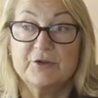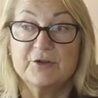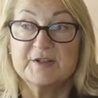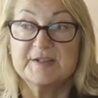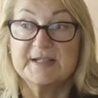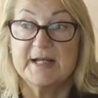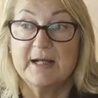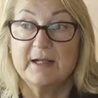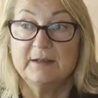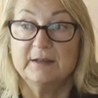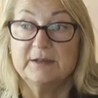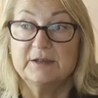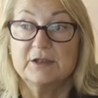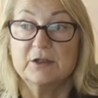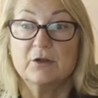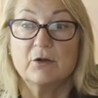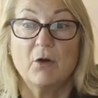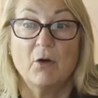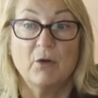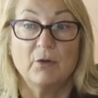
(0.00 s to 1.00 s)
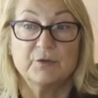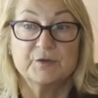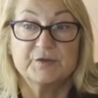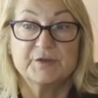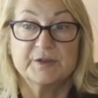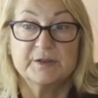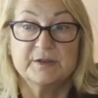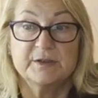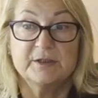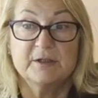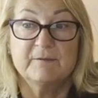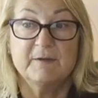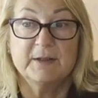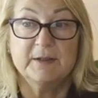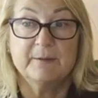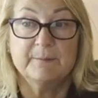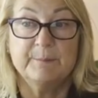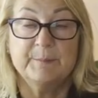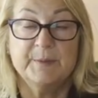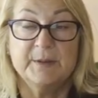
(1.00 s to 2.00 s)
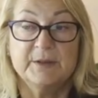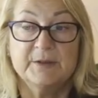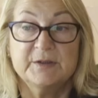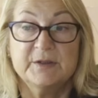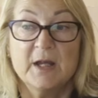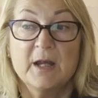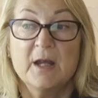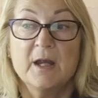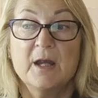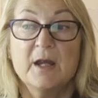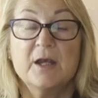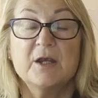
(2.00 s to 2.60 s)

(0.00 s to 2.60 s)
reality content development